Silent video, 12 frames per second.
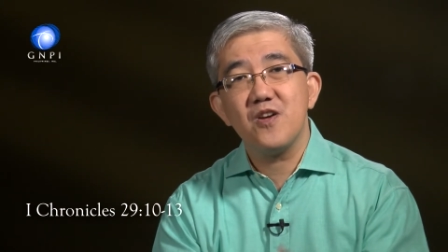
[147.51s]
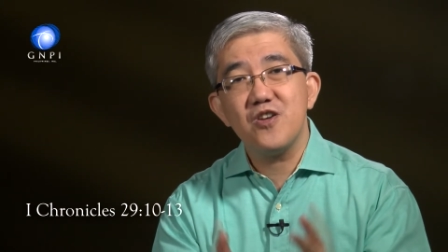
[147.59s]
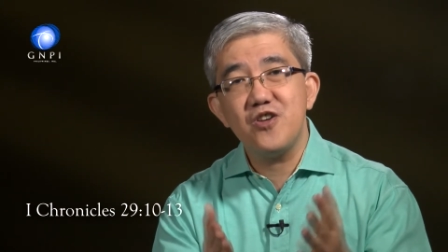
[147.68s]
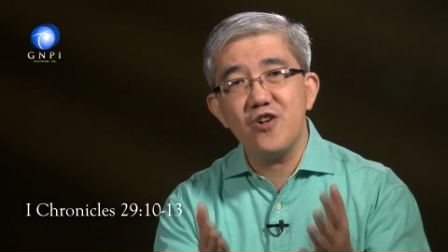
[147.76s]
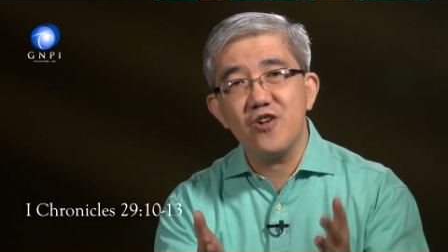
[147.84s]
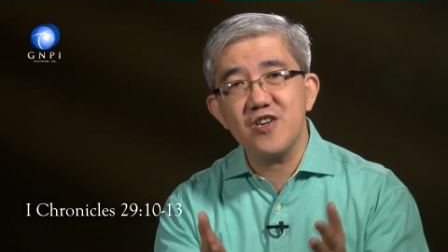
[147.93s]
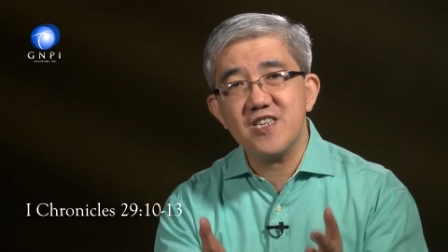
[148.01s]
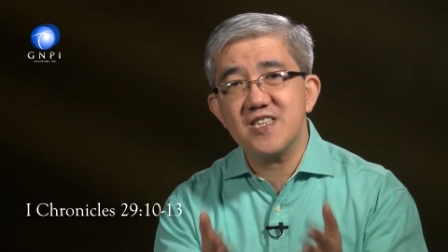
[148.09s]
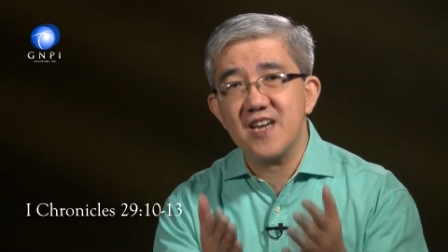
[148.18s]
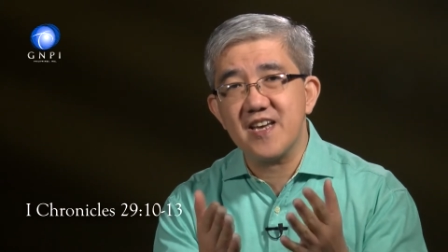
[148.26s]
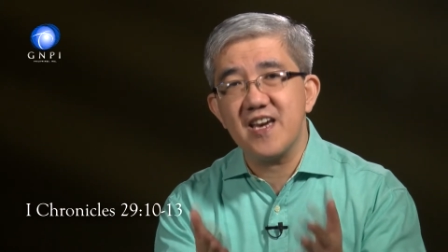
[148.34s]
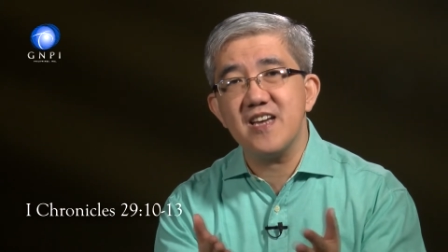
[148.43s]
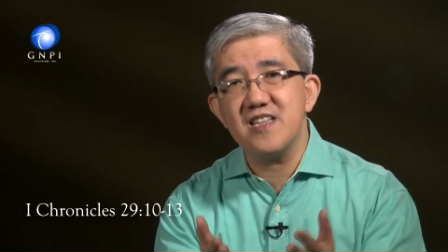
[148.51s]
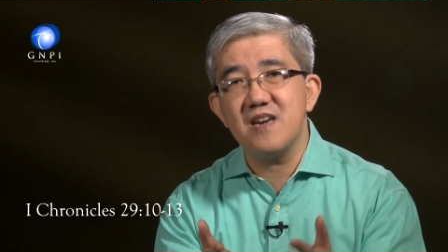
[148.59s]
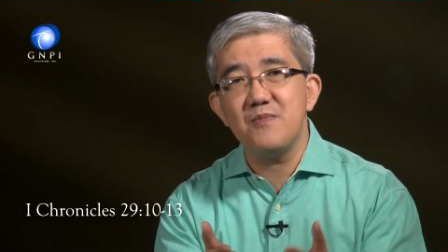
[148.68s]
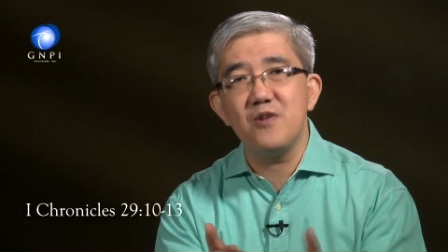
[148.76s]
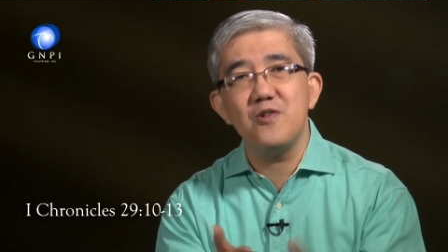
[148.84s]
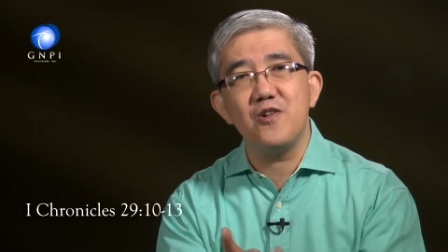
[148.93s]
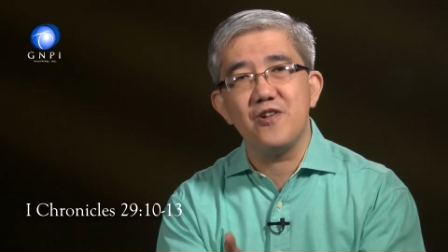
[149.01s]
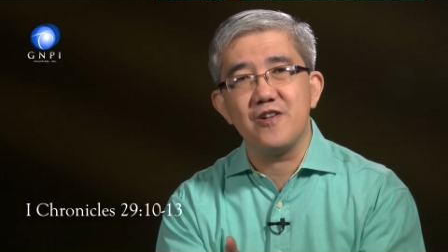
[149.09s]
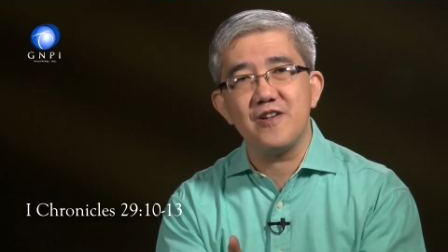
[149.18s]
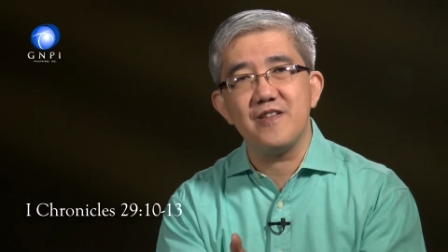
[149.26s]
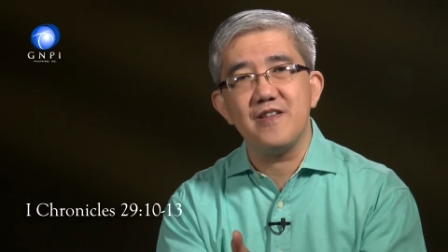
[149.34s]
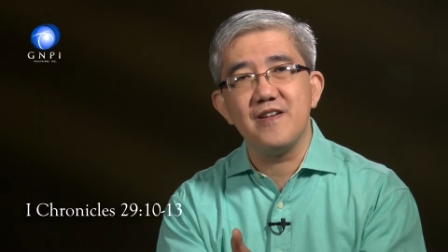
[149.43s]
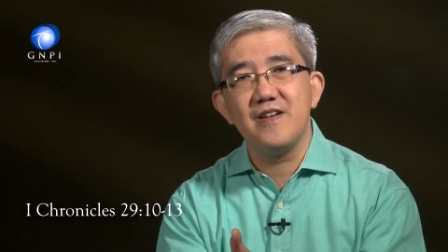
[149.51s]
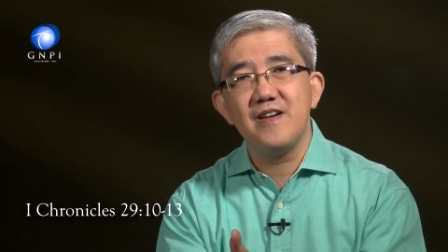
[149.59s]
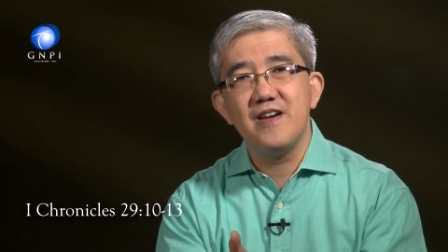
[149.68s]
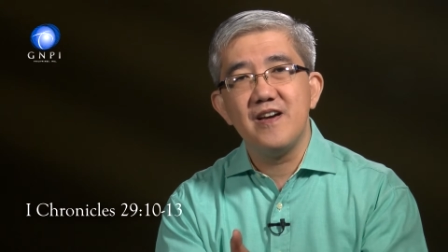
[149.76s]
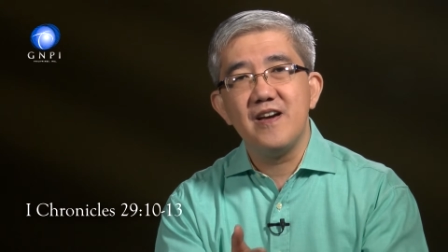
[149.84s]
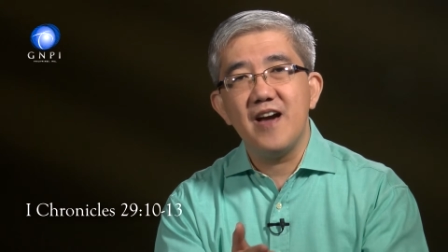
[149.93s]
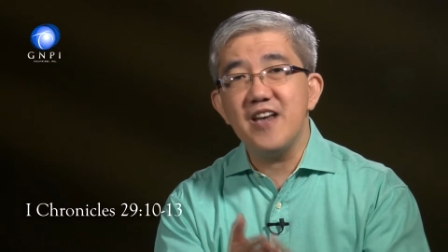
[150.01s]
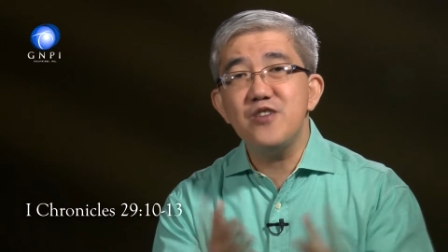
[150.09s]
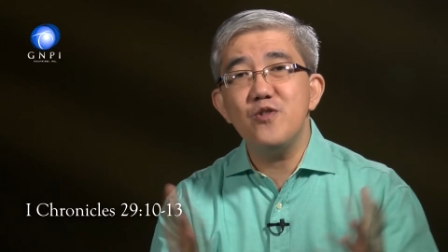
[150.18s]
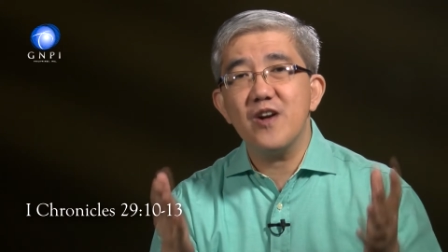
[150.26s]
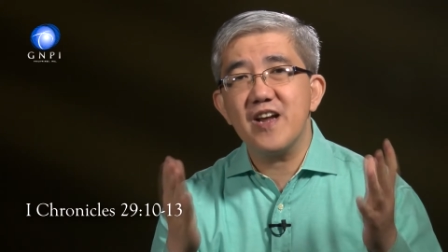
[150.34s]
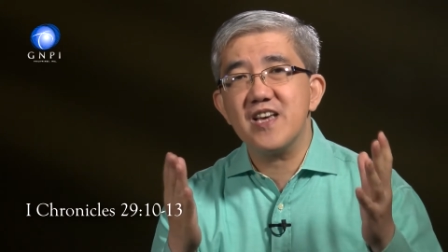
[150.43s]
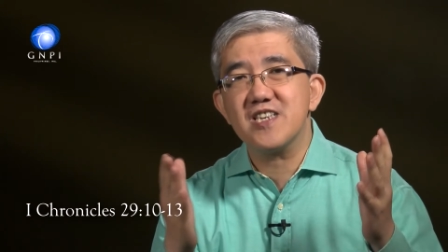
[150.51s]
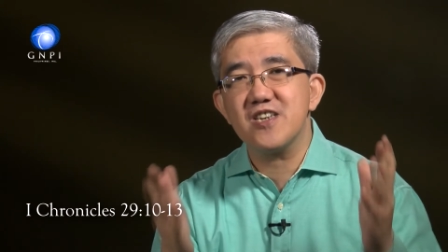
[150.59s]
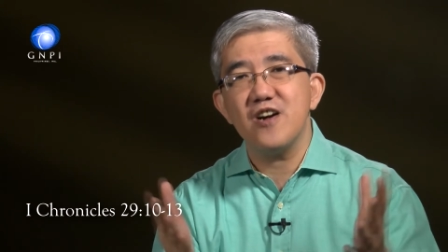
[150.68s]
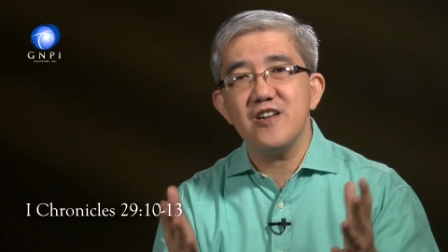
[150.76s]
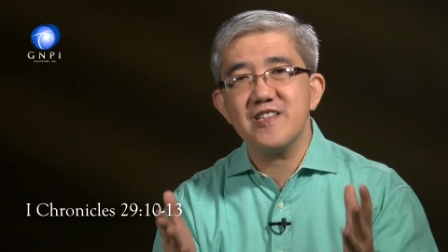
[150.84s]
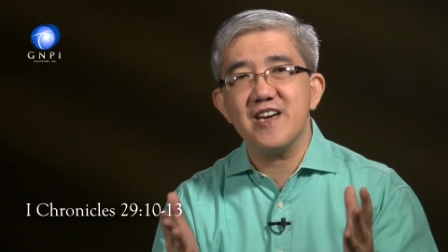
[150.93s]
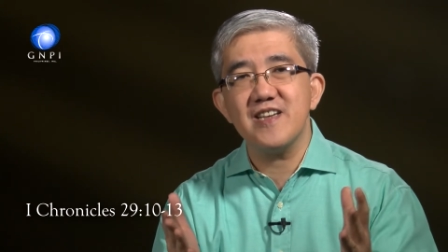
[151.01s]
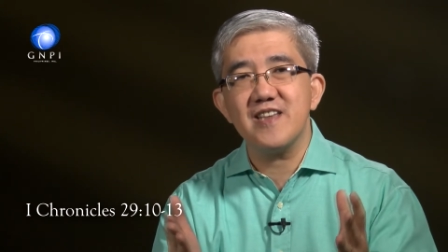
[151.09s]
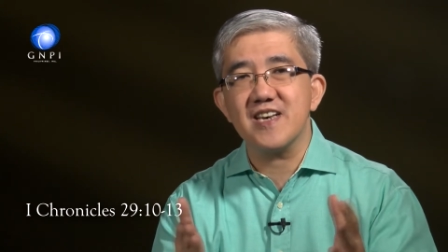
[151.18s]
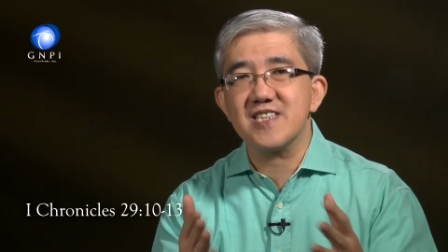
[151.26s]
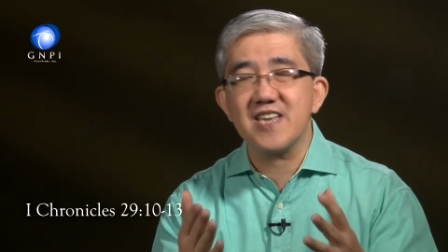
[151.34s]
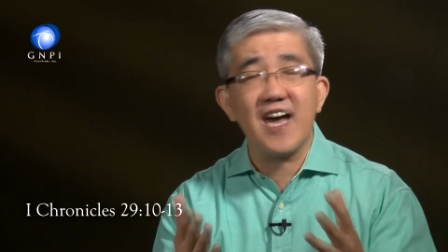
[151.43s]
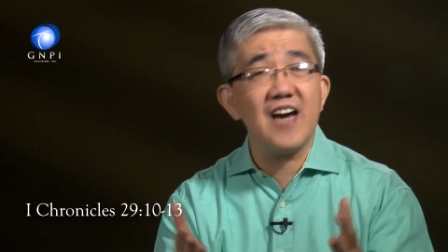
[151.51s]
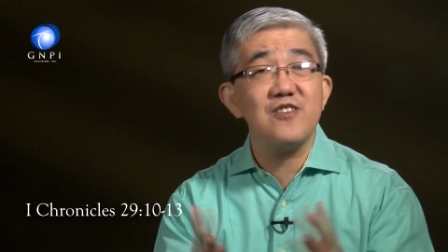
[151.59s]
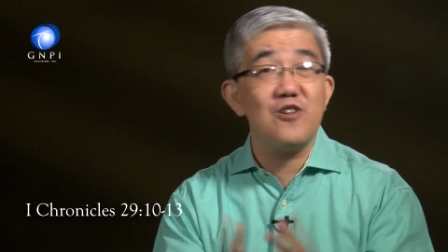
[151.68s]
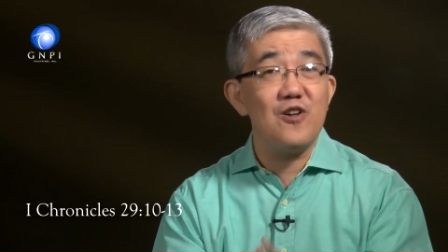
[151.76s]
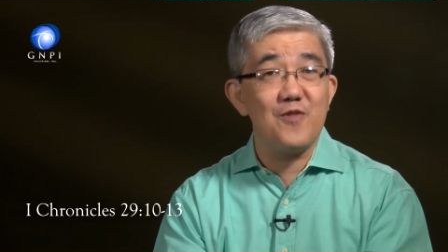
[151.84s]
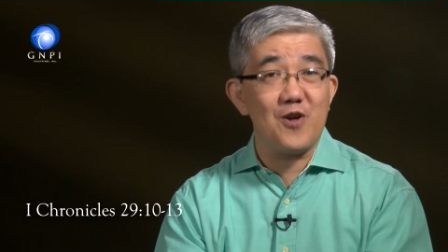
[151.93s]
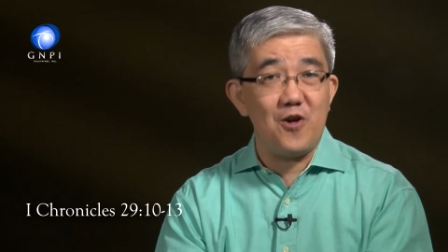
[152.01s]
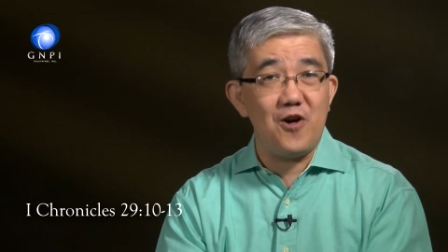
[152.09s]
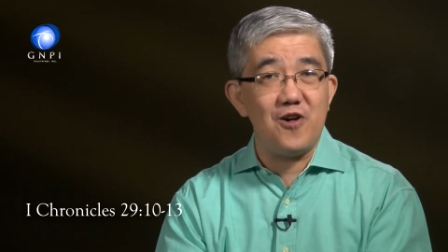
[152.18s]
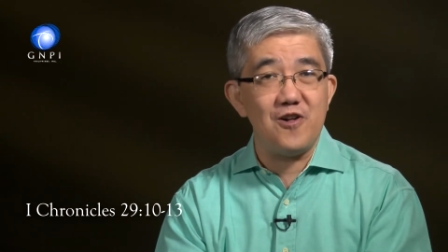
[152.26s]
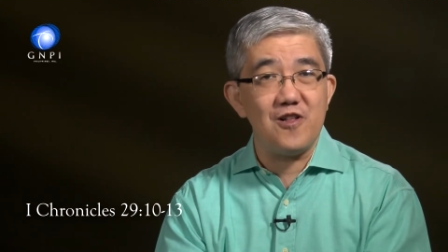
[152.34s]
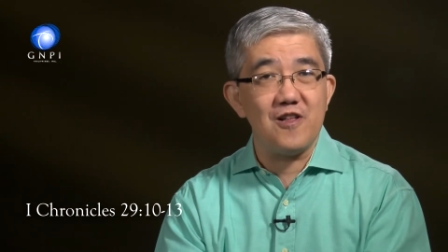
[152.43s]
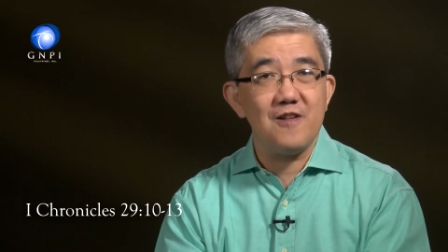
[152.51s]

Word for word: Yours is the kingdom, O Lord, and you are exalted as head over all.